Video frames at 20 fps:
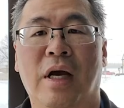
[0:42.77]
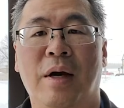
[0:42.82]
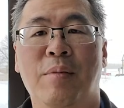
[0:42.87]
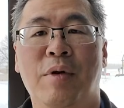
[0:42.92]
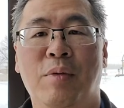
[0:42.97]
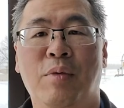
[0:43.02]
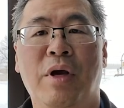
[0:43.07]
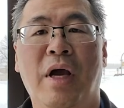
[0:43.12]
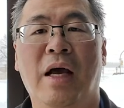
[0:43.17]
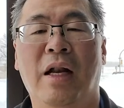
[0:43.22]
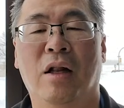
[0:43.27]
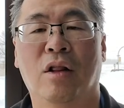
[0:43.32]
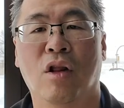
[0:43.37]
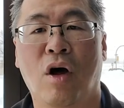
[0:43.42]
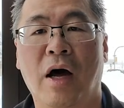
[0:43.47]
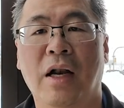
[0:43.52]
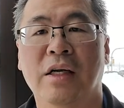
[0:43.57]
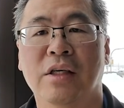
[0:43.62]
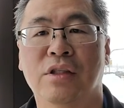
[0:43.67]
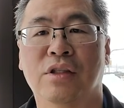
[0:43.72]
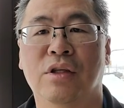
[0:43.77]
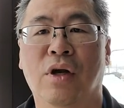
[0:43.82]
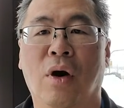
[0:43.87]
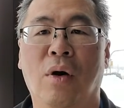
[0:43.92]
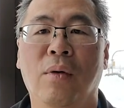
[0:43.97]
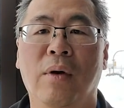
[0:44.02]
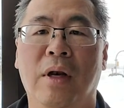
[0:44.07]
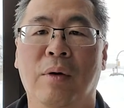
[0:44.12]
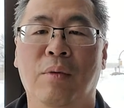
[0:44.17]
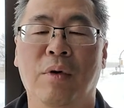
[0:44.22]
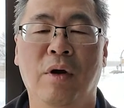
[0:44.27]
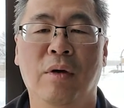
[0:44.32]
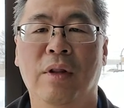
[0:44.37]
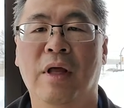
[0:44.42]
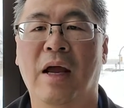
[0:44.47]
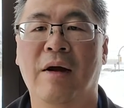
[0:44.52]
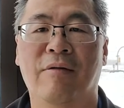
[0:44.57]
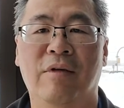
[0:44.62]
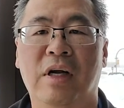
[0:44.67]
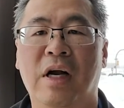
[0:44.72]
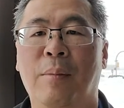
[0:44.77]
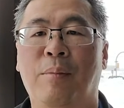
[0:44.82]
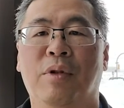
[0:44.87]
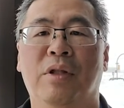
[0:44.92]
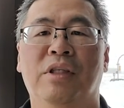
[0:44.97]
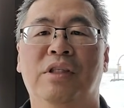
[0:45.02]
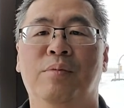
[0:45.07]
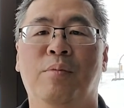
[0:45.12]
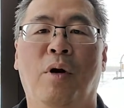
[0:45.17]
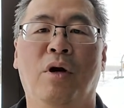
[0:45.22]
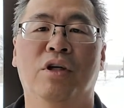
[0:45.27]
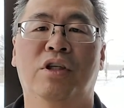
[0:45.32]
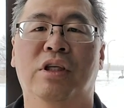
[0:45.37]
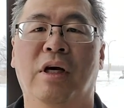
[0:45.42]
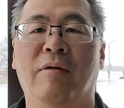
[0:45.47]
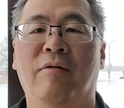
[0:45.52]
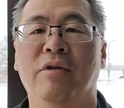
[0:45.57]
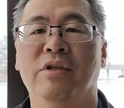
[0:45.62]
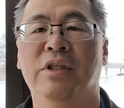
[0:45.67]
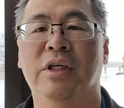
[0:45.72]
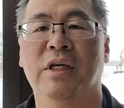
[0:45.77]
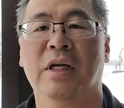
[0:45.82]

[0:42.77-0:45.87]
I mean, we had a lot of snow and we only have a couple of small shovels.